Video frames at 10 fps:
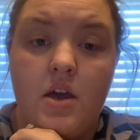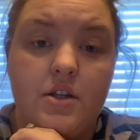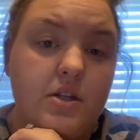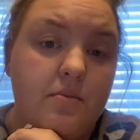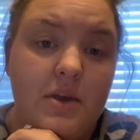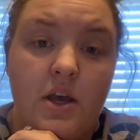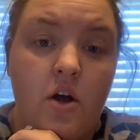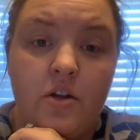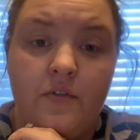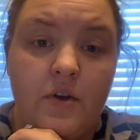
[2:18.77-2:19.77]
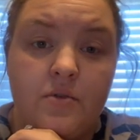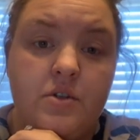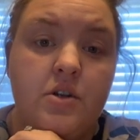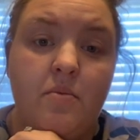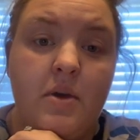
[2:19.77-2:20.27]
to meet all of those
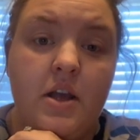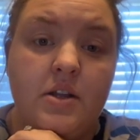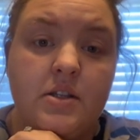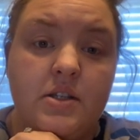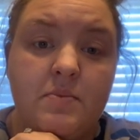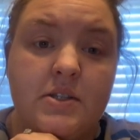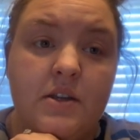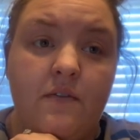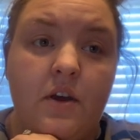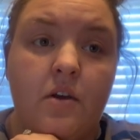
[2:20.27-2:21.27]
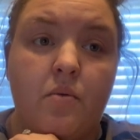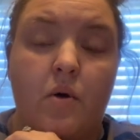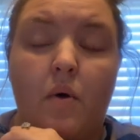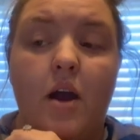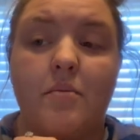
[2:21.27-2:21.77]
domain-specific
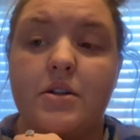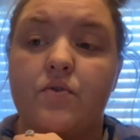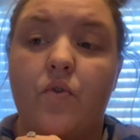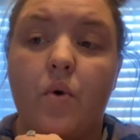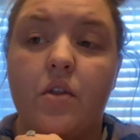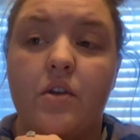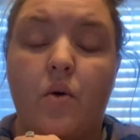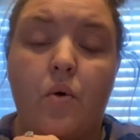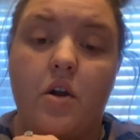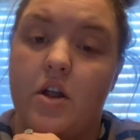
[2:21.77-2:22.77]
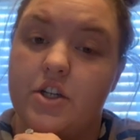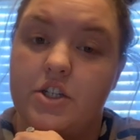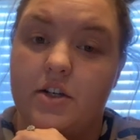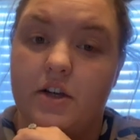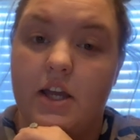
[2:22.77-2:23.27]
requirements for the core knowledge
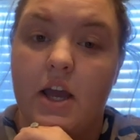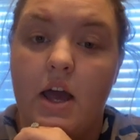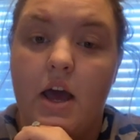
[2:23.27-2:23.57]
theory,